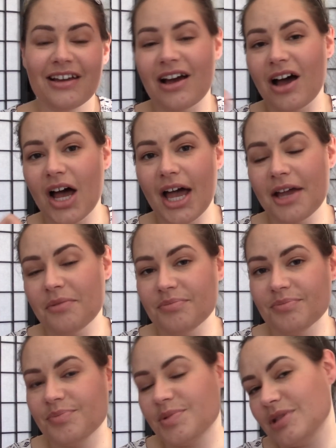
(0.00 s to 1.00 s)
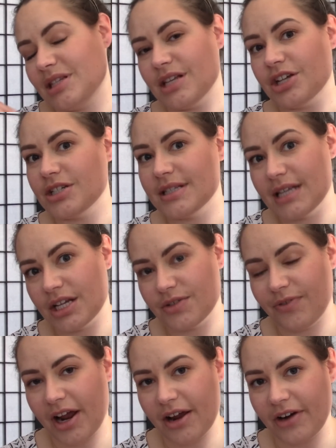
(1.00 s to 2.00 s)
I'm such and such
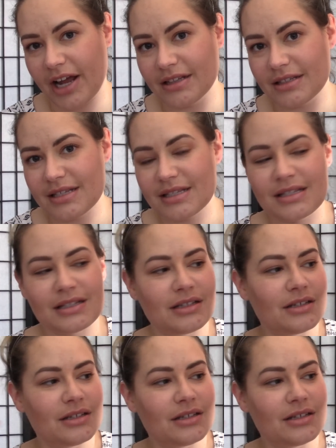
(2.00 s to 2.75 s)
fragrance,